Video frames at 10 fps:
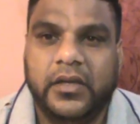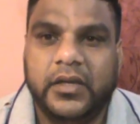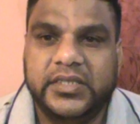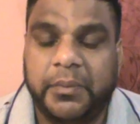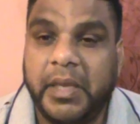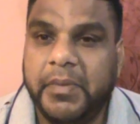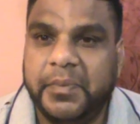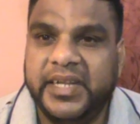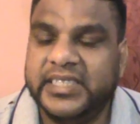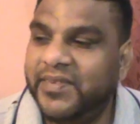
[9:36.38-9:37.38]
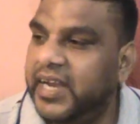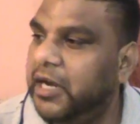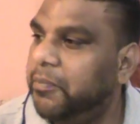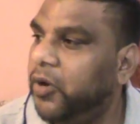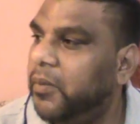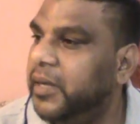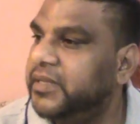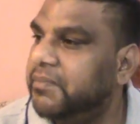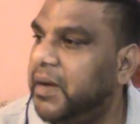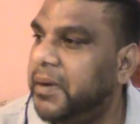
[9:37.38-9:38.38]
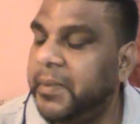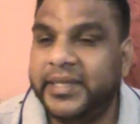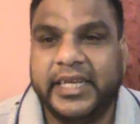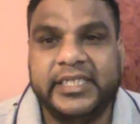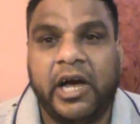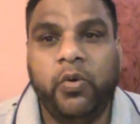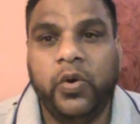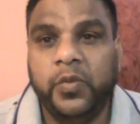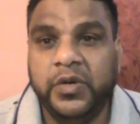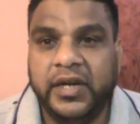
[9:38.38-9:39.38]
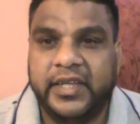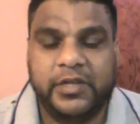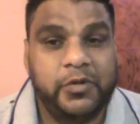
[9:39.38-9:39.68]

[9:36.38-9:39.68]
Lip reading: Sometimes people just have a little problem, they baba man, there is a whole world of things.